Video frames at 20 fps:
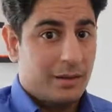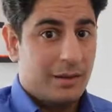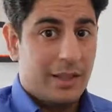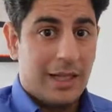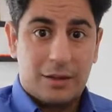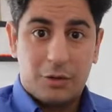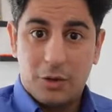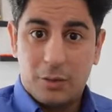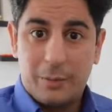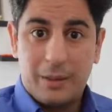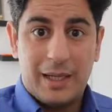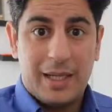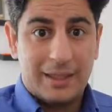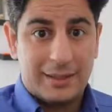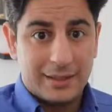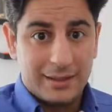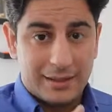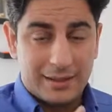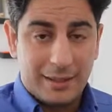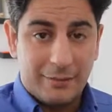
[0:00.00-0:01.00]
That could be
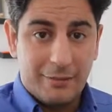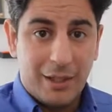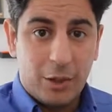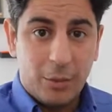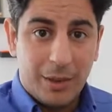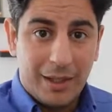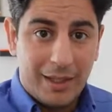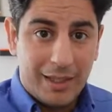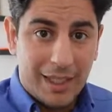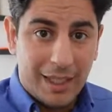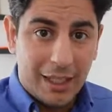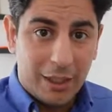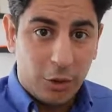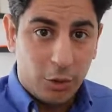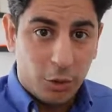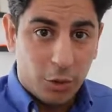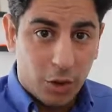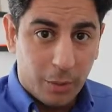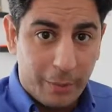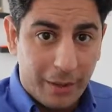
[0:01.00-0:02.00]
like the 7:28.
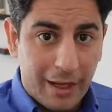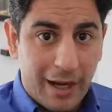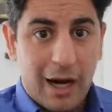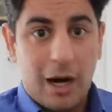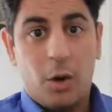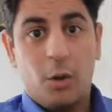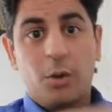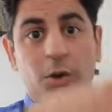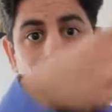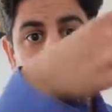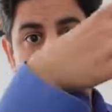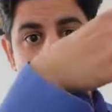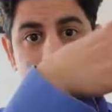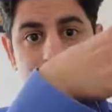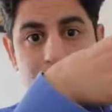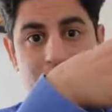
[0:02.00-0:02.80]
You could be out,